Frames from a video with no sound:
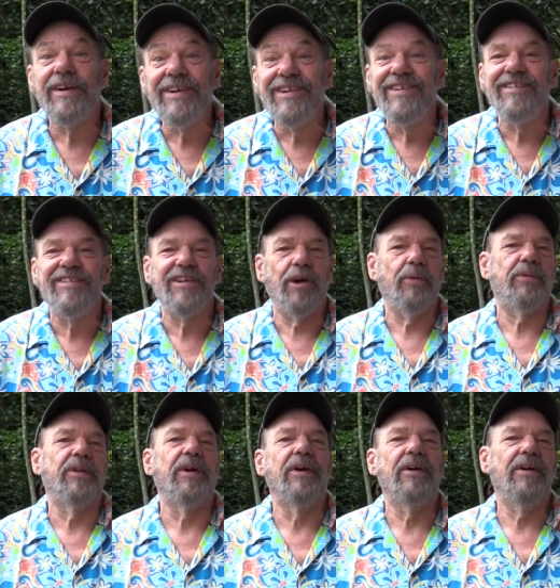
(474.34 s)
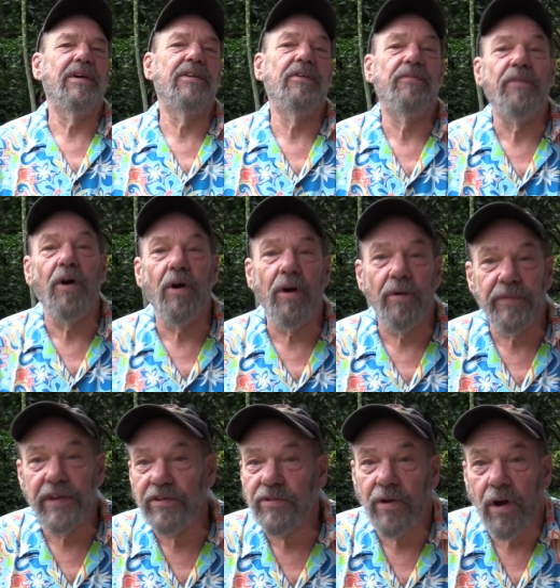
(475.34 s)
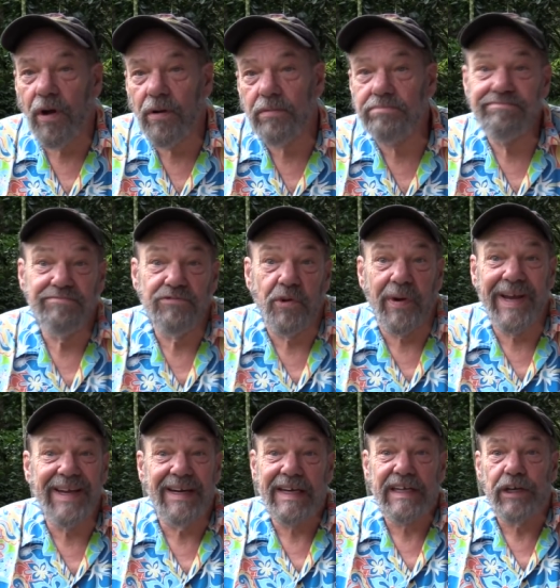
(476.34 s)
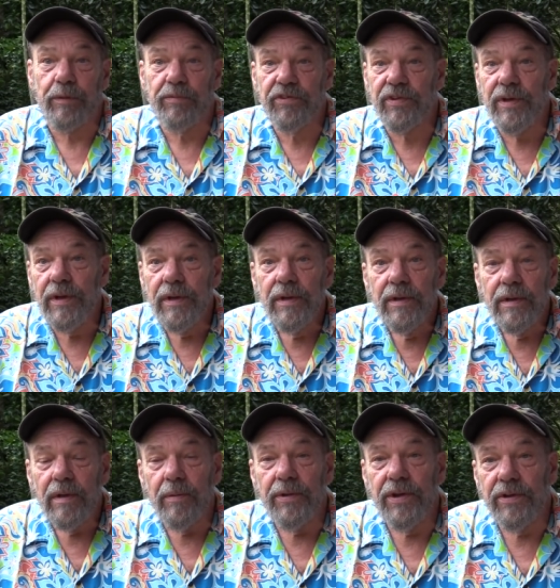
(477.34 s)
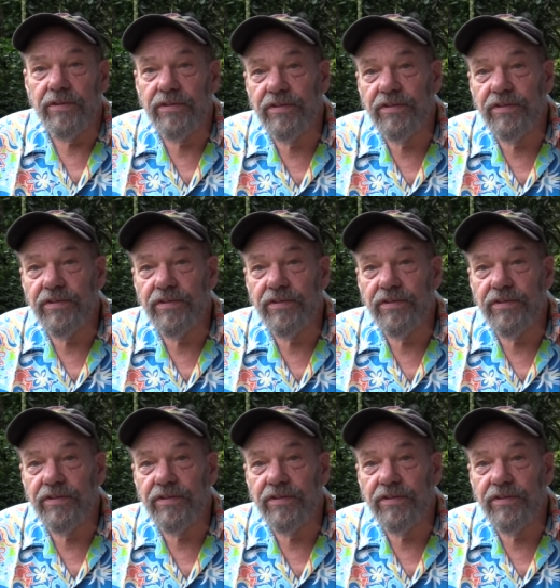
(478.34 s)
onions out there in the fall. These are all great items. I mean, it